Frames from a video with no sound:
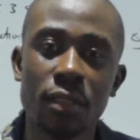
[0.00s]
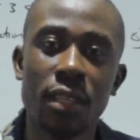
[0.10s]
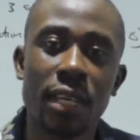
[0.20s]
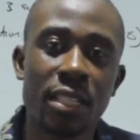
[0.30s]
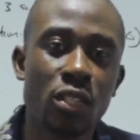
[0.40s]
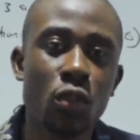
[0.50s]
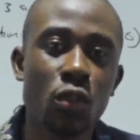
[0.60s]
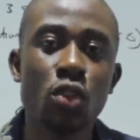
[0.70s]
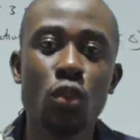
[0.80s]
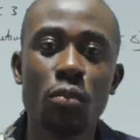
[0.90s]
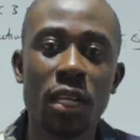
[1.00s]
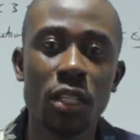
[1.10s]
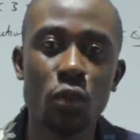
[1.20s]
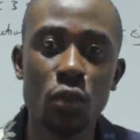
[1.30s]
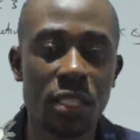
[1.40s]
that students normally
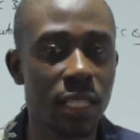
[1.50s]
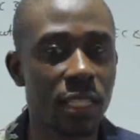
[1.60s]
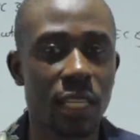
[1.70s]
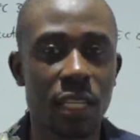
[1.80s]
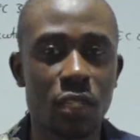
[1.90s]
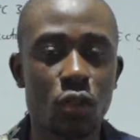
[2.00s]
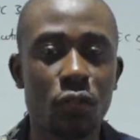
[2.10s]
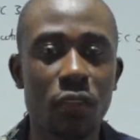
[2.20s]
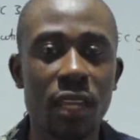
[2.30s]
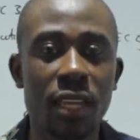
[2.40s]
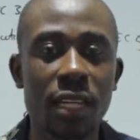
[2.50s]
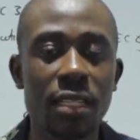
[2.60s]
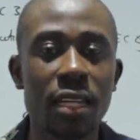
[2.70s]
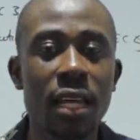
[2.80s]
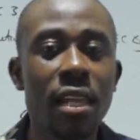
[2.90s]
do in such a case, you'll find that
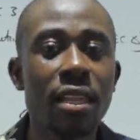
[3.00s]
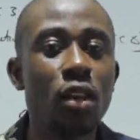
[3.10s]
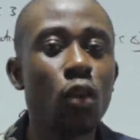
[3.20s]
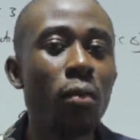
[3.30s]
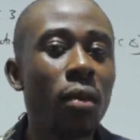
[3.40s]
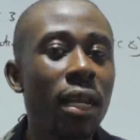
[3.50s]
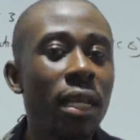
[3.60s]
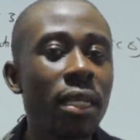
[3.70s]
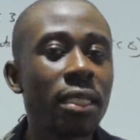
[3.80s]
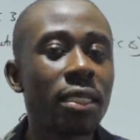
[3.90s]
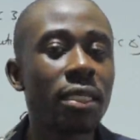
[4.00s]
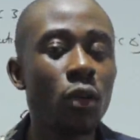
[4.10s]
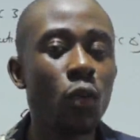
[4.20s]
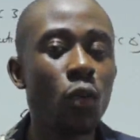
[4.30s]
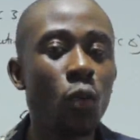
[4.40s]
they normally
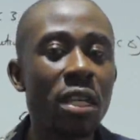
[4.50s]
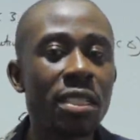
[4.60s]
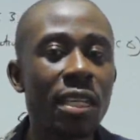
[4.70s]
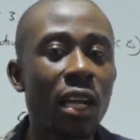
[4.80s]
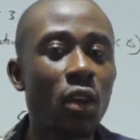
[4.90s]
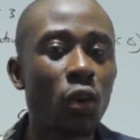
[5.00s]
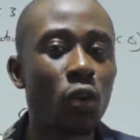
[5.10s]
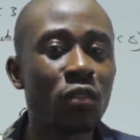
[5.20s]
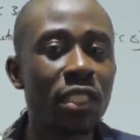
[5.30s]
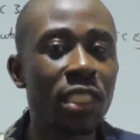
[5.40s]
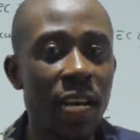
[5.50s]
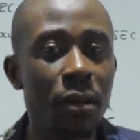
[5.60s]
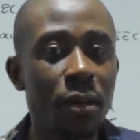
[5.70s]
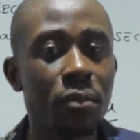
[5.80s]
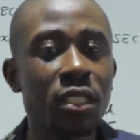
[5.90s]
waste a lot of
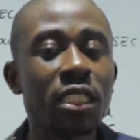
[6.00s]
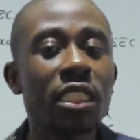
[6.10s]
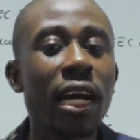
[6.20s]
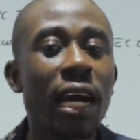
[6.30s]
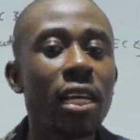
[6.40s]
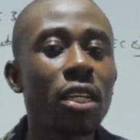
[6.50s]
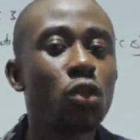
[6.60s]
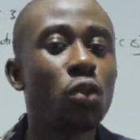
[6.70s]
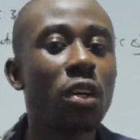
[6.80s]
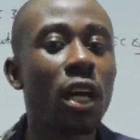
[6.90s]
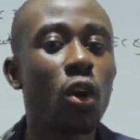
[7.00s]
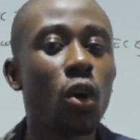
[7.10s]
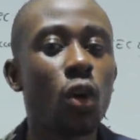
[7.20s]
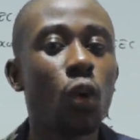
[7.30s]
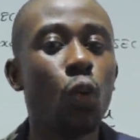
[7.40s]
time trying to
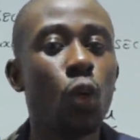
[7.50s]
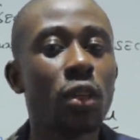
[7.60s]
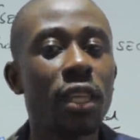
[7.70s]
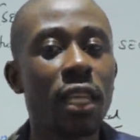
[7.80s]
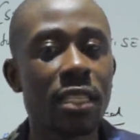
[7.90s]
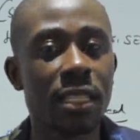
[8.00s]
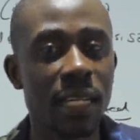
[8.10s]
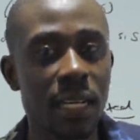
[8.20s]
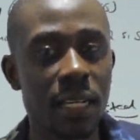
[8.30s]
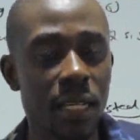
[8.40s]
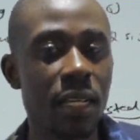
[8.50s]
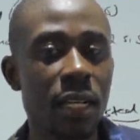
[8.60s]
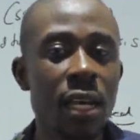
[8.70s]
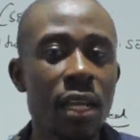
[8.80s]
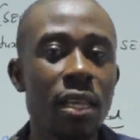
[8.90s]
recall what they studied.
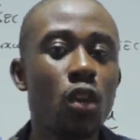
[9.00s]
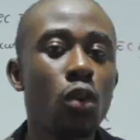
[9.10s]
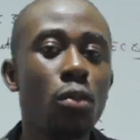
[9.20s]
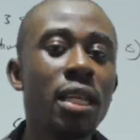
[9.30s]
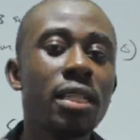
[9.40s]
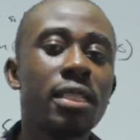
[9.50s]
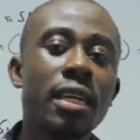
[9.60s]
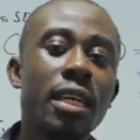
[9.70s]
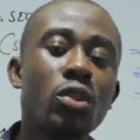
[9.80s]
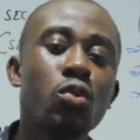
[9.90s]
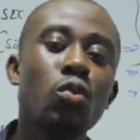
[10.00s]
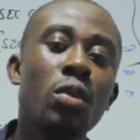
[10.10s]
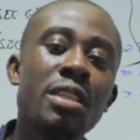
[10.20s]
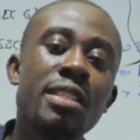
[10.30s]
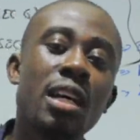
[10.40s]
They normally tend to
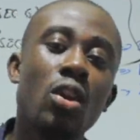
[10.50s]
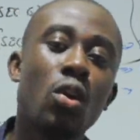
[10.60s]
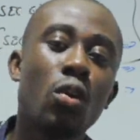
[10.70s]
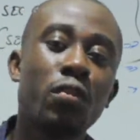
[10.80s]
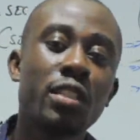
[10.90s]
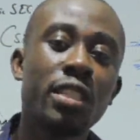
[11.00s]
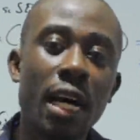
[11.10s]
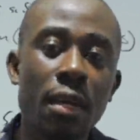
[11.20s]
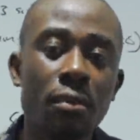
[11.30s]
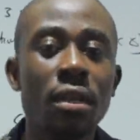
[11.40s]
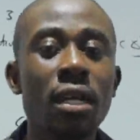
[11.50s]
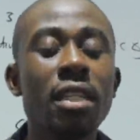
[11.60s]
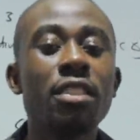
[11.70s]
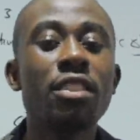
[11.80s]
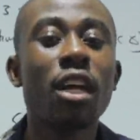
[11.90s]
waste a lot of time
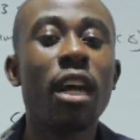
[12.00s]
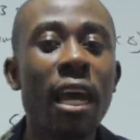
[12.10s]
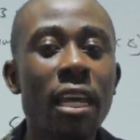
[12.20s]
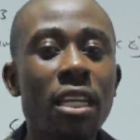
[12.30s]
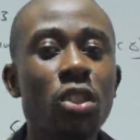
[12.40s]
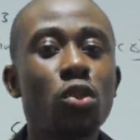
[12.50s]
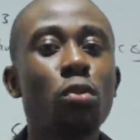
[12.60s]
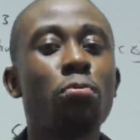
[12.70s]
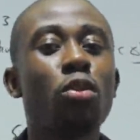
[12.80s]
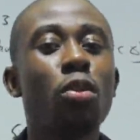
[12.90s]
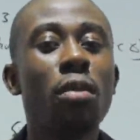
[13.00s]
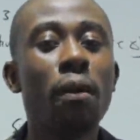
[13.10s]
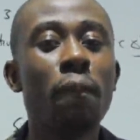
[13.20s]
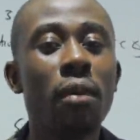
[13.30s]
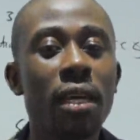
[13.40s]
trying to
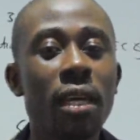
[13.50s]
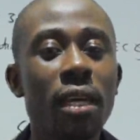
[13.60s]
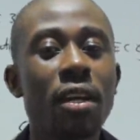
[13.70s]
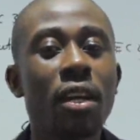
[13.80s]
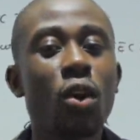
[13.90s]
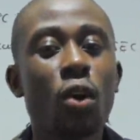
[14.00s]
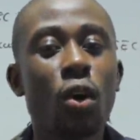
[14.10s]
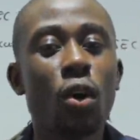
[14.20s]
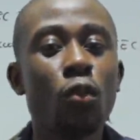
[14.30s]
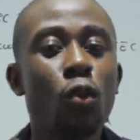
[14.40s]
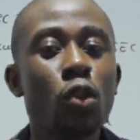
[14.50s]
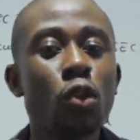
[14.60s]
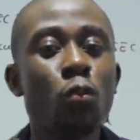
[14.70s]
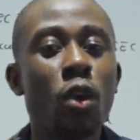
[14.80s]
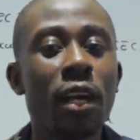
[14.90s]
probably recall what
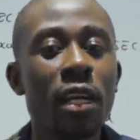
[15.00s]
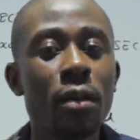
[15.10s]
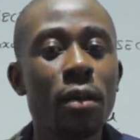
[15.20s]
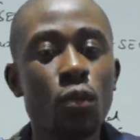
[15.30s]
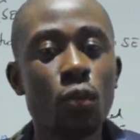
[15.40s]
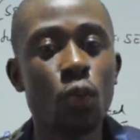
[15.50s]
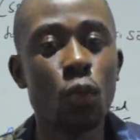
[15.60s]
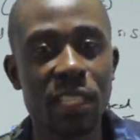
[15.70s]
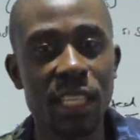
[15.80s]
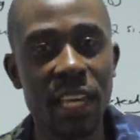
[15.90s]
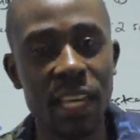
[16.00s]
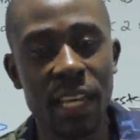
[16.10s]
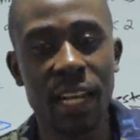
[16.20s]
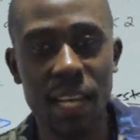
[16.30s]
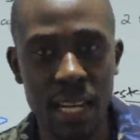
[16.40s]
Mwalimu was saying
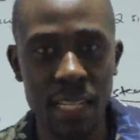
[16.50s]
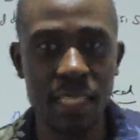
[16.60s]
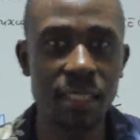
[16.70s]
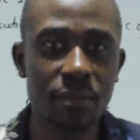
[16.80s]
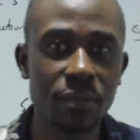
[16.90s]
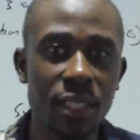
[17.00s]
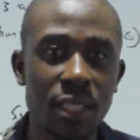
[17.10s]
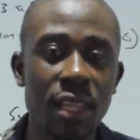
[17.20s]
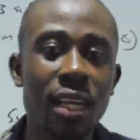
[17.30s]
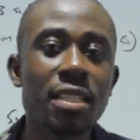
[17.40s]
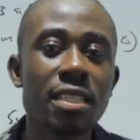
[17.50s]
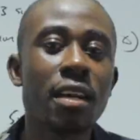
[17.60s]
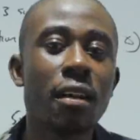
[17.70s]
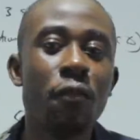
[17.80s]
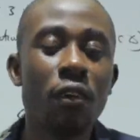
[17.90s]
in class. That's
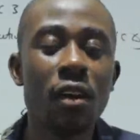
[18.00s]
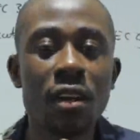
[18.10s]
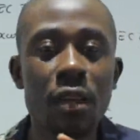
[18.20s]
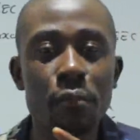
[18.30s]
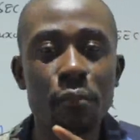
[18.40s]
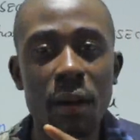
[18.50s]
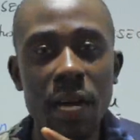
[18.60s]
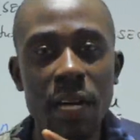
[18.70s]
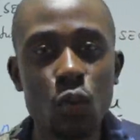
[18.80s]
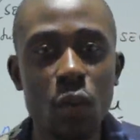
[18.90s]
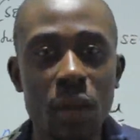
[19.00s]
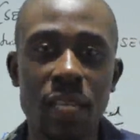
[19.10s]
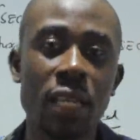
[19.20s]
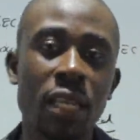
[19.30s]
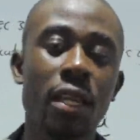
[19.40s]
a very bad way
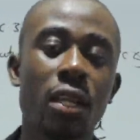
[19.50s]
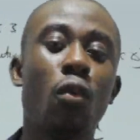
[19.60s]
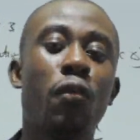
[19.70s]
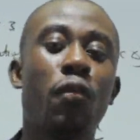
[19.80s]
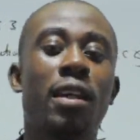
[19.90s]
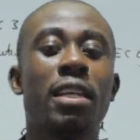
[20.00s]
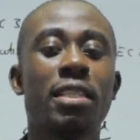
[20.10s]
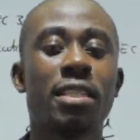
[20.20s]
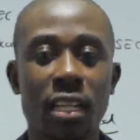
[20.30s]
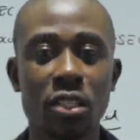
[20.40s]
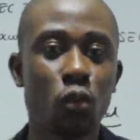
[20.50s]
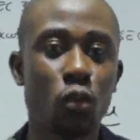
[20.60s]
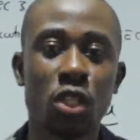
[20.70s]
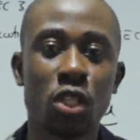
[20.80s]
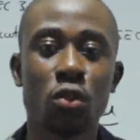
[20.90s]
of handling such
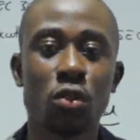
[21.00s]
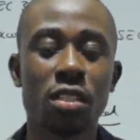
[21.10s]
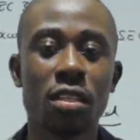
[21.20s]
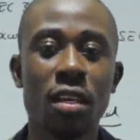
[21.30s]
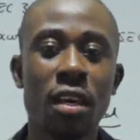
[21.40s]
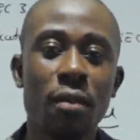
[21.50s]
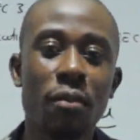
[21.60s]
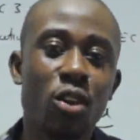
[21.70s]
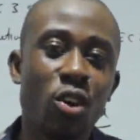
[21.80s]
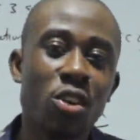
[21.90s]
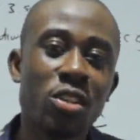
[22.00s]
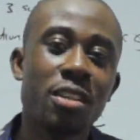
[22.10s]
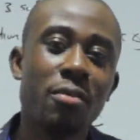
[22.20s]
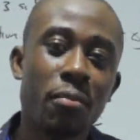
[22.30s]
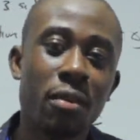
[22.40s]
questions. Because
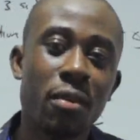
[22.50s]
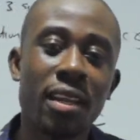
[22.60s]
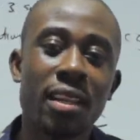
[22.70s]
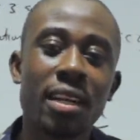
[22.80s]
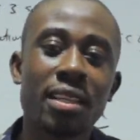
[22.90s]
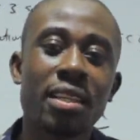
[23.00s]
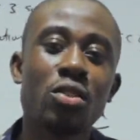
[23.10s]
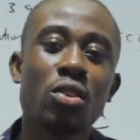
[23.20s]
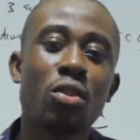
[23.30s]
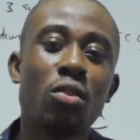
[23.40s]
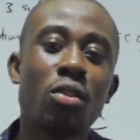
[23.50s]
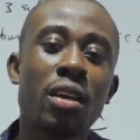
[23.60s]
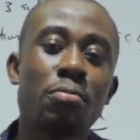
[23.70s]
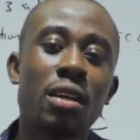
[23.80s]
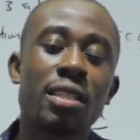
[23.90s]
remember, in that case, you're going
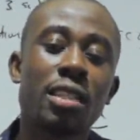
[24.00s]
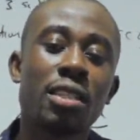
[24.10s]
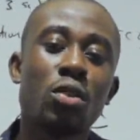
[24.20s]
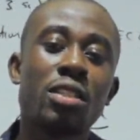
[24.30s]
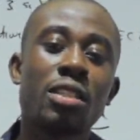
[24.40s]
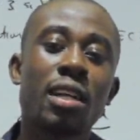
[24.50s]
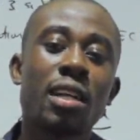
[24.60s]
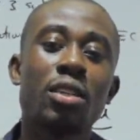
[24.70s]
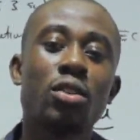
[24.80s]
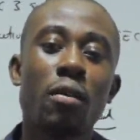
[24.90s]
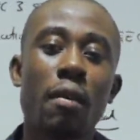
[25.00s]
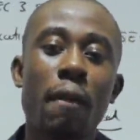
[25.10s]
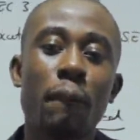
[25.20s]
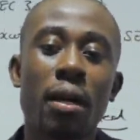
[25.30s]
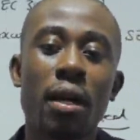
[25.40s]
as much as you're struggling to
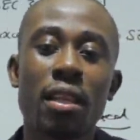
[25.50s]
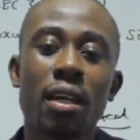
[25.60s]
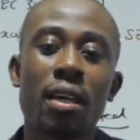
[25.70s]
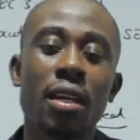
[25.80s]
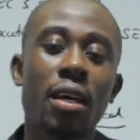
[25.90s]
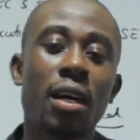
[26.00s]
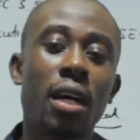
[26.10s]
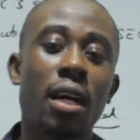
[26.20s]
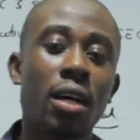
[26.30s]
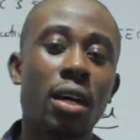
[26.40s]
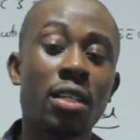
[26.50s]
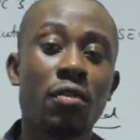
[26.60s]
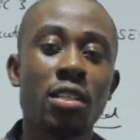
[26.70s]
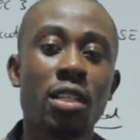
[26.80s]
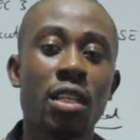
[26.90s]
remember, then
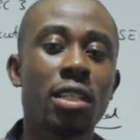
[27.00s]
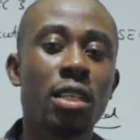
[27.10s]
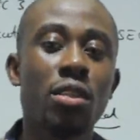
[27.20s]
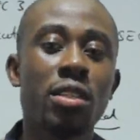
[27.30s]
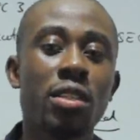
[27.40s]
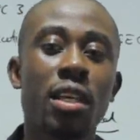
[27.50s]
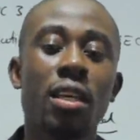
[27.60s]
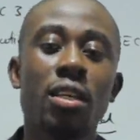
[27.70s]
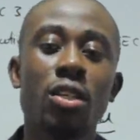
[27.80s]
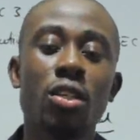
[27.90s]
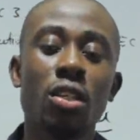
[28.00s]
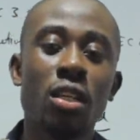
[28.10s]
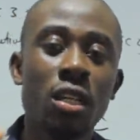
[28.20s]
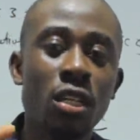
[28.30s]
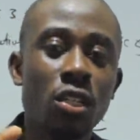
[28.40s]
invigilator will say
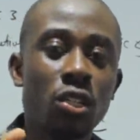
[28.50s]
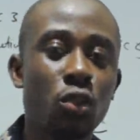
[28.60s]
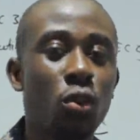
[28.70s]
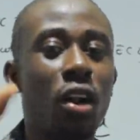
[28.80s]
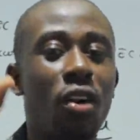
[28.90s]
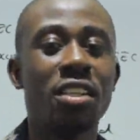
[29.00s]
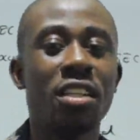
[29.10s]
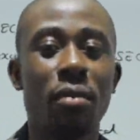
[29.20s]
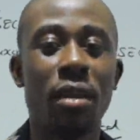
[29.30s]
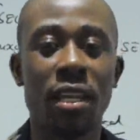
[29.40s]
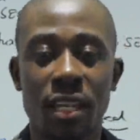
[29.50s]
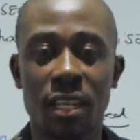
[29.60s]
2 hours remaining.